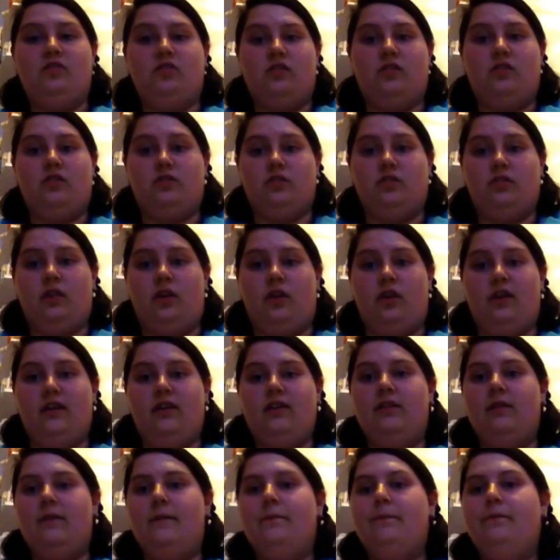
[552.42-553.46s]
just died.
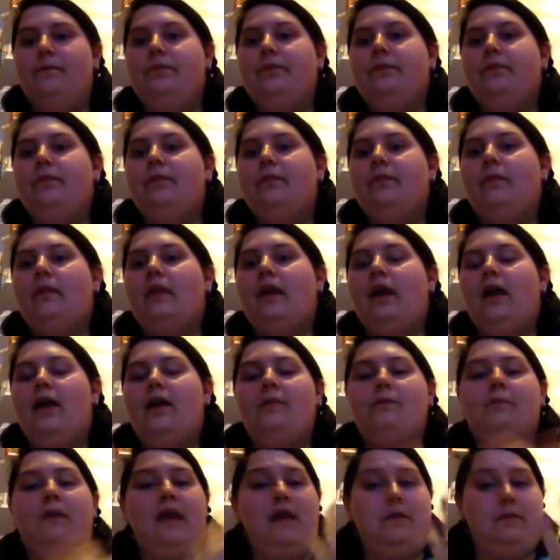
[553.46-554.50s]

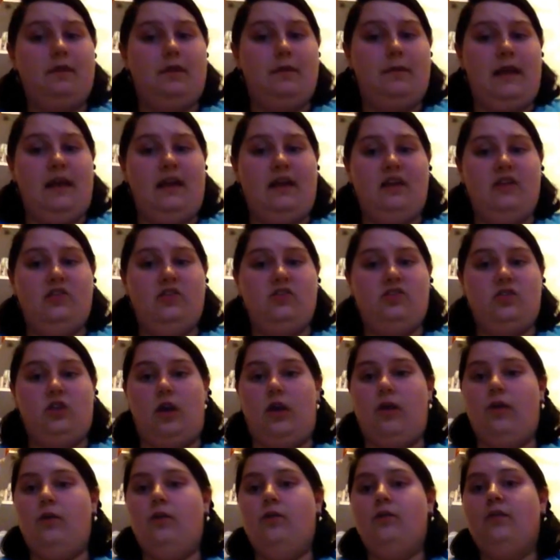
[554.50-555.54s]
People are making
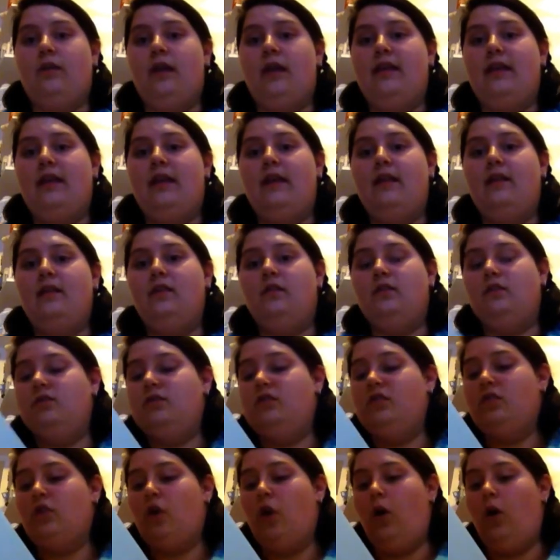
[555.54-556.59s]
jokes, and then
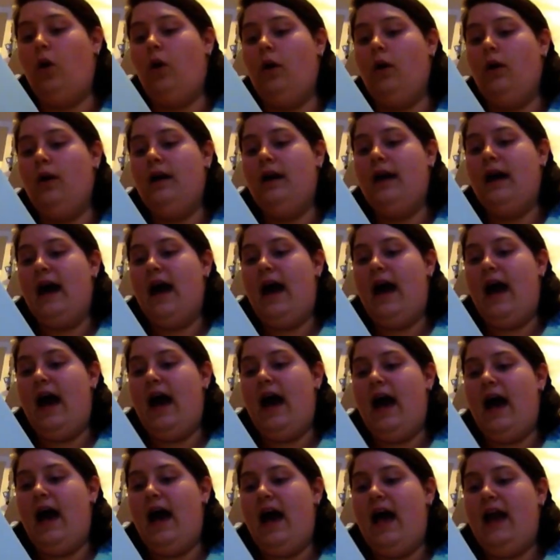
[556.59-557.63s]
she's got
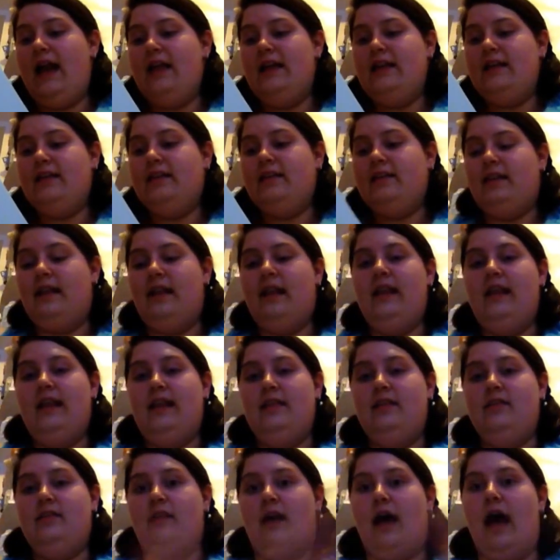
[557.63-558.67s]
Alex and
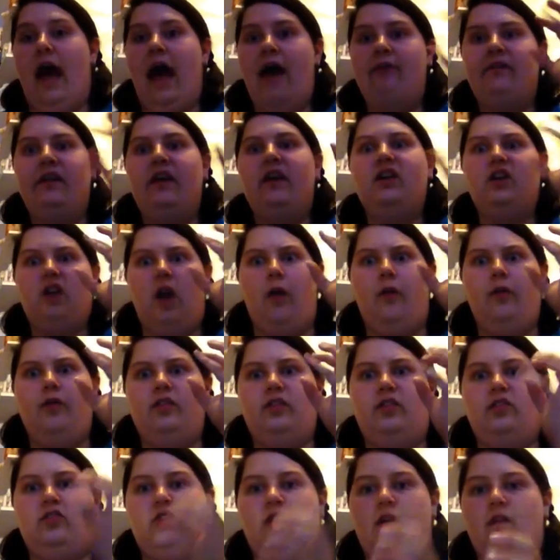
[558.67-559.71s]
Linda having a go at
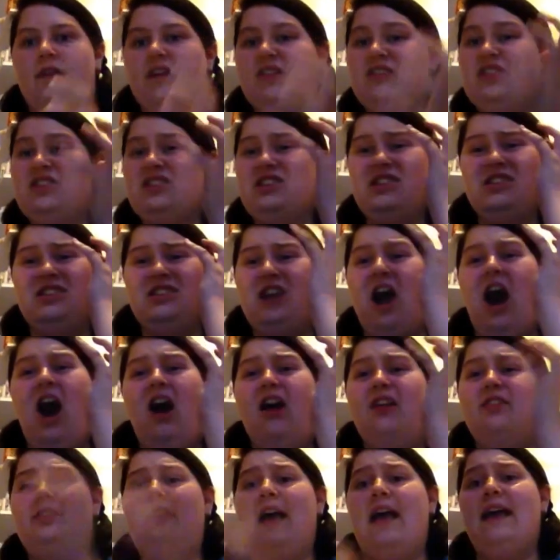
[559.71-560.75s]
each other, and she just
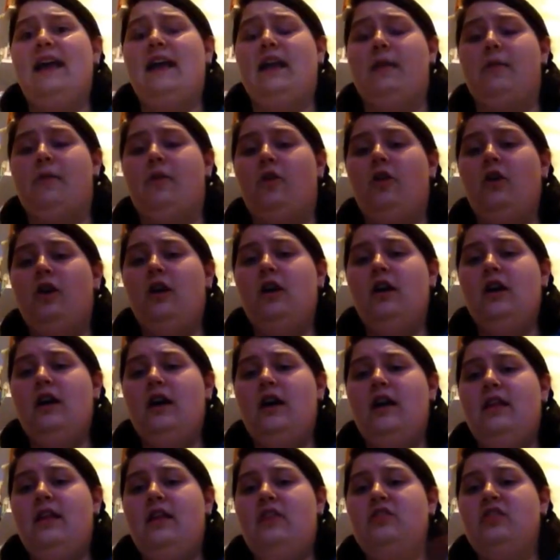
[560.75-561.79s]
can't take it anymore,
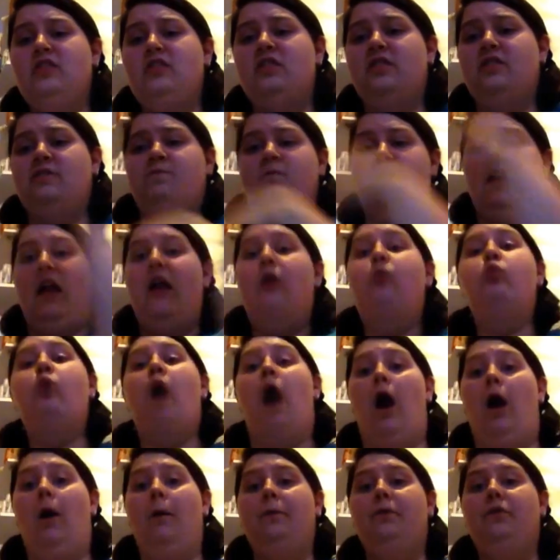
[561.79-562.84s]
and then she just
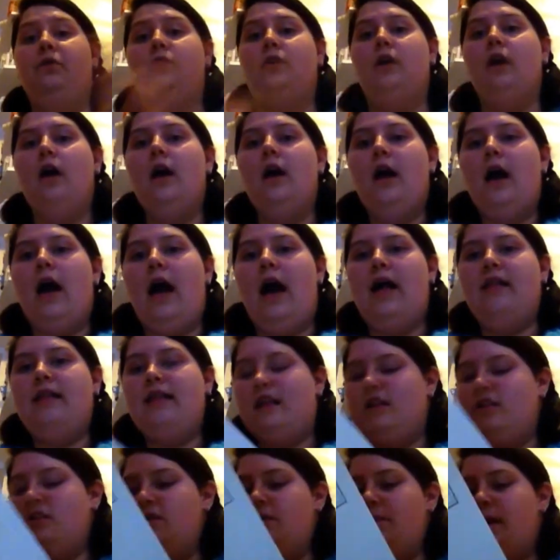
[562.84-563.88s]
erupts. And
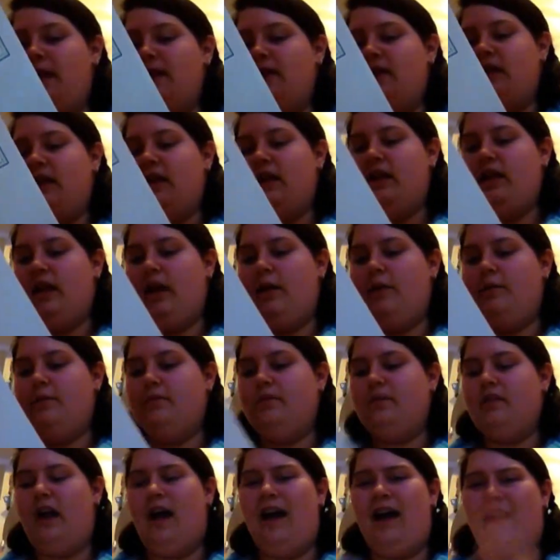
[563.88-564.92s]
then she basically
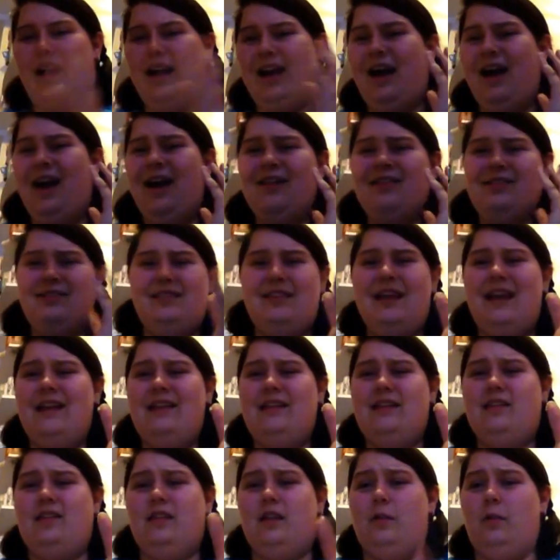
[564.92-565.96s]
comes like, "I can't take
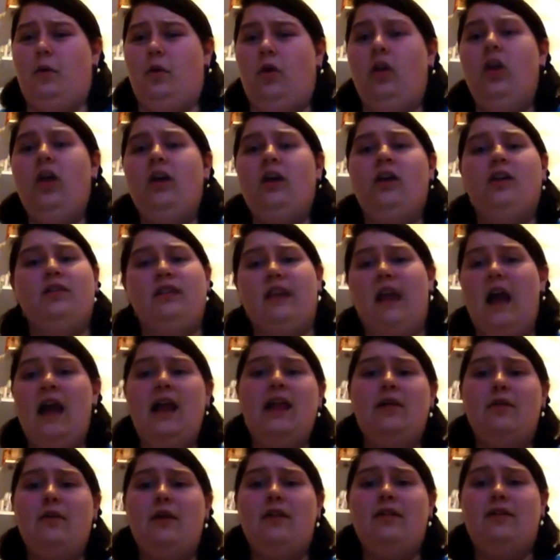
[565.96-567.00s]
this anymore. Look, the
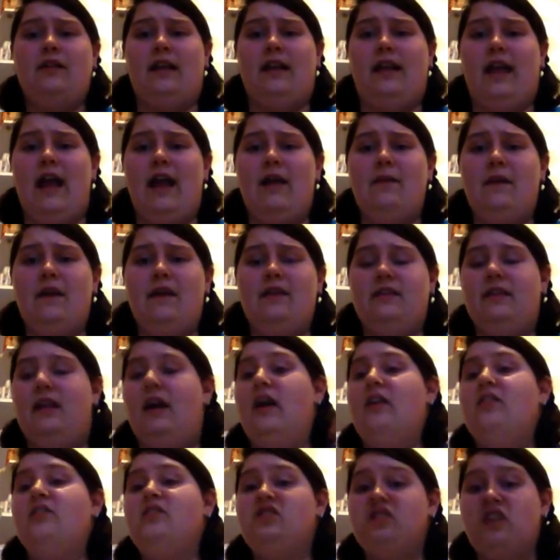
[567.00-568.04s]
only reason I came here
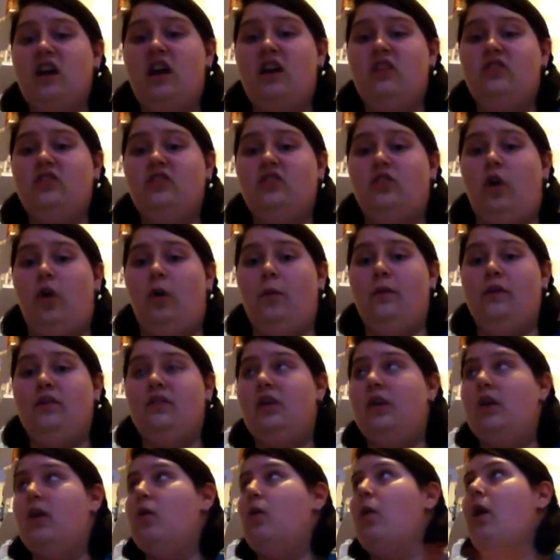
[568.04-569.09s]
tonight, Sandra told me
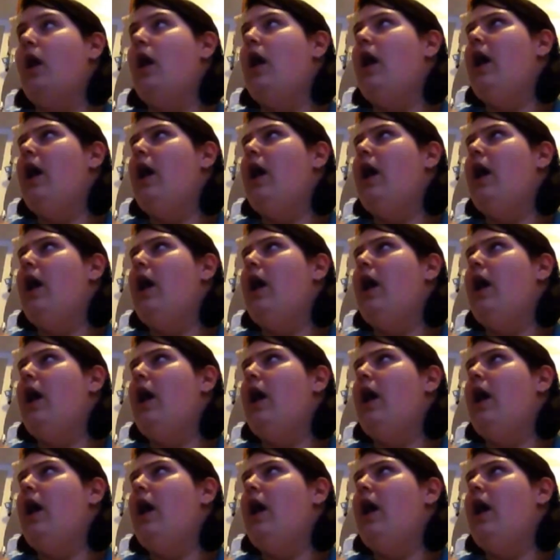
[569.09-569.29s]
to."